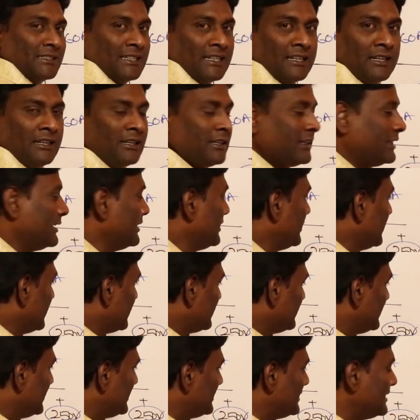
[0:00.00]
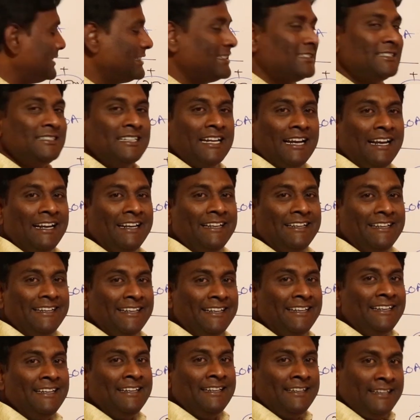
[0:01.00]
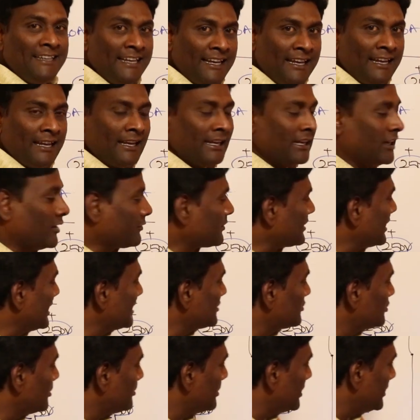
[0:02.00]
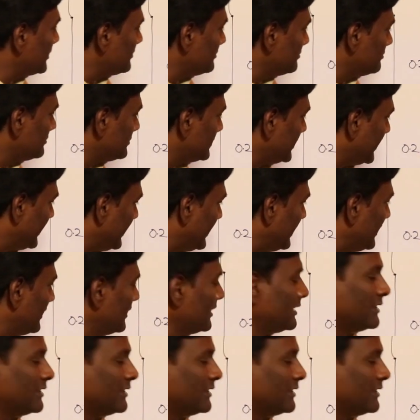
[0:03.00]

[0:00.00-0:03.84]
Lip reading: secondary, this is ZEA of transformer A,